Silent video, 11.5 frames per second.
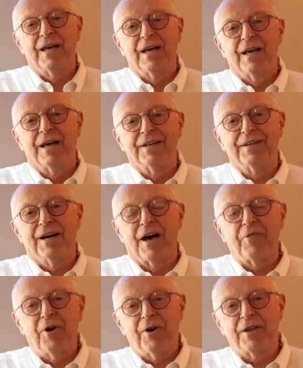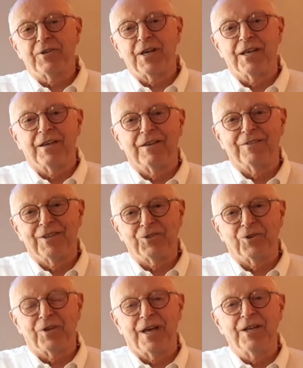And I thought I'd take this
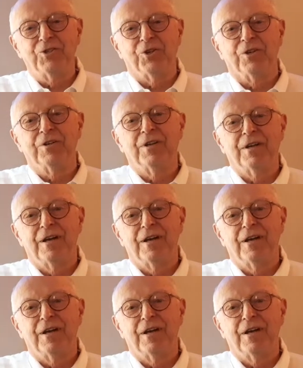occasion